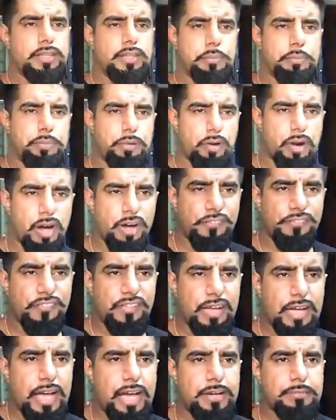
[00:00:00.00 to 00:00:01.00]
The
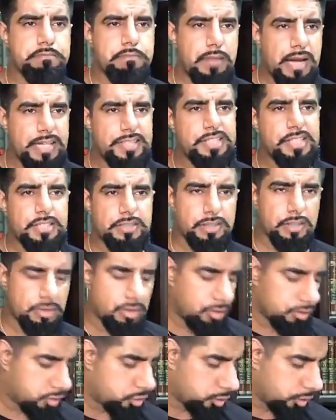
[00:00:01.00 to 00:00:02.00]
Prophet had magic
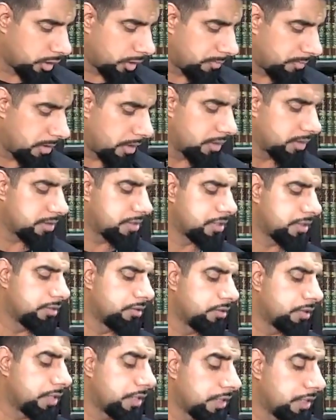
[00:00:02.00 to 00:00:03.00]
done onto him
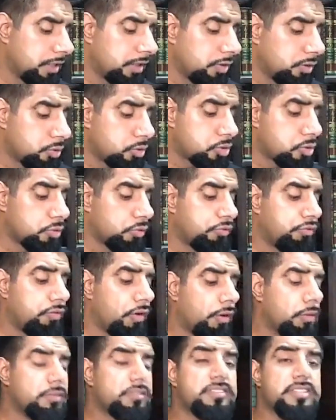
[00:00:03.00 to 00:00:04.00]
until he used to
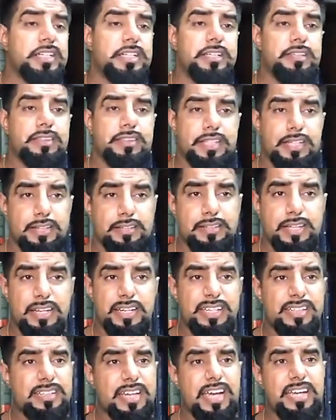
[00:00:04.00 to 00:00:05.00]
falsely think
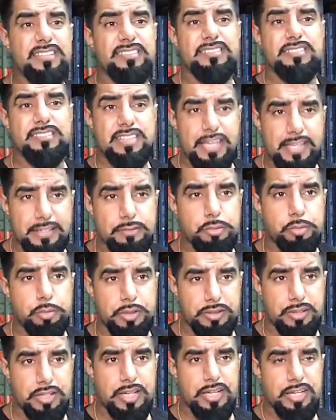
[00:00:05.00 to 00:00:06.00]
that he'd had sex
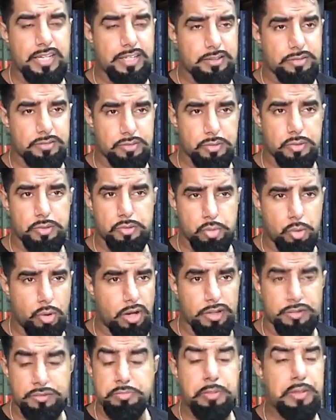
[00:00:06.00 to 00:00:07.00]
with his
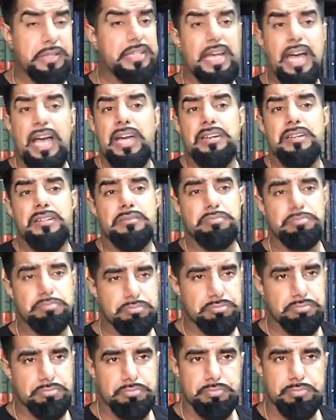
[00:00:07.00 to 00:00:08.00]
wives, but he hadn't.
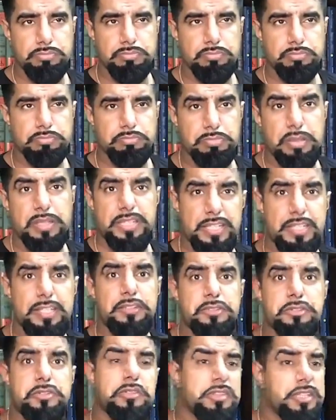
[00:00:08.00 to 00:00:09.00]
But
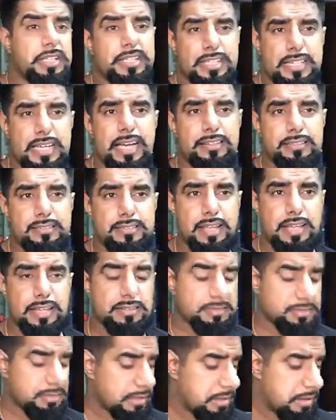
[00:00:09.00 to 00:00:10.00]
he used to think he had
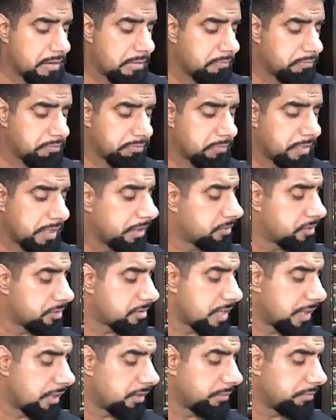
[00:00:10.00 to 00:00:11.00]
sex. And they used
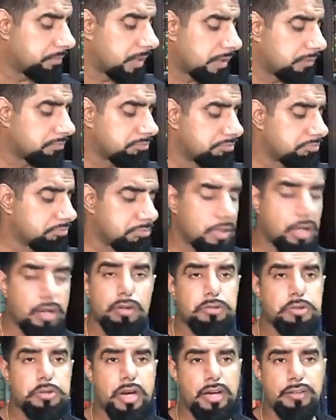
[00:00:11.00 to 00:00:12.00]
to tell him that,
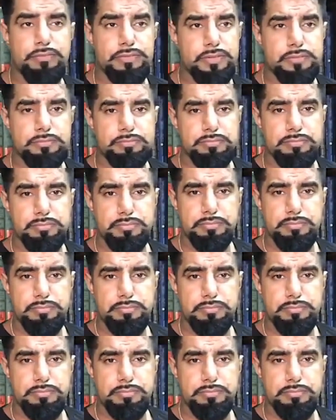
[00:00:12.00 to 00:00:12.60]
no, you haven't.